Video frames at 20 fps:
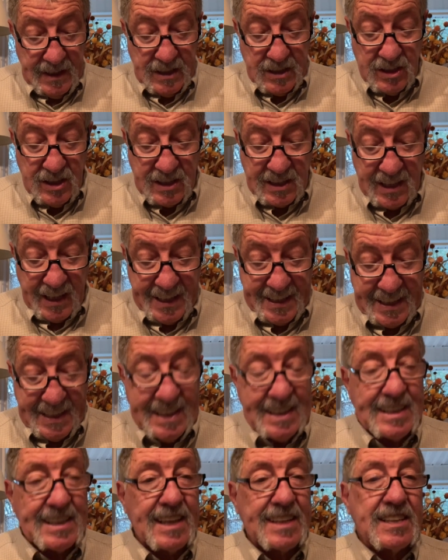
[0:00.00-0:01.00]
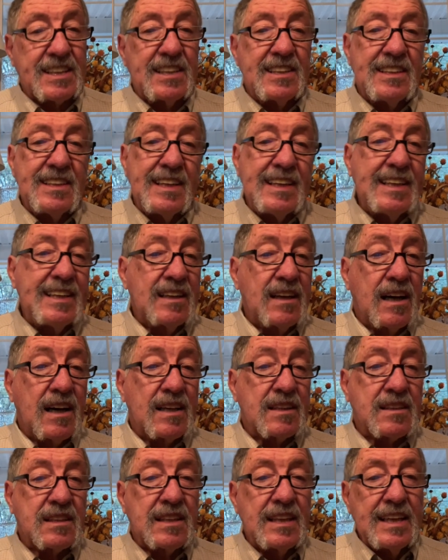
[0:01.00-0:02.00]
just like he doesn't need
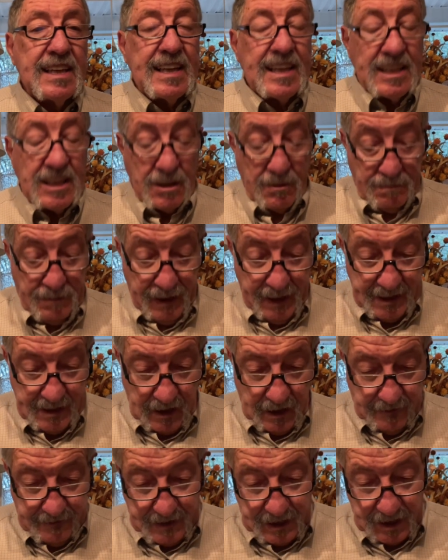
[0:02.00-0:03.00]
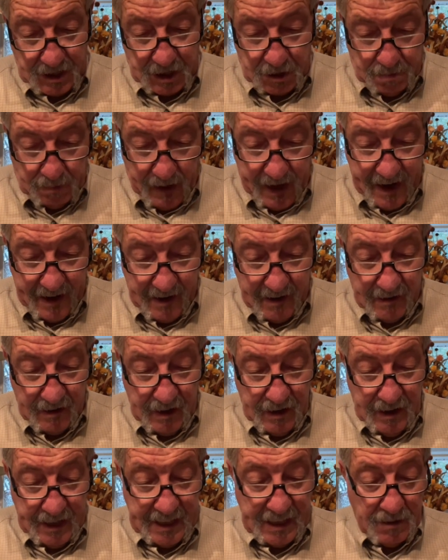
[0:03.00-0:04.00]
us in the pit of
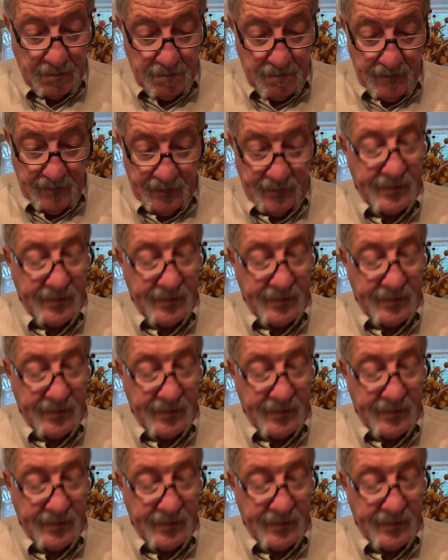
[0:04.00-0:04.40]
despair in the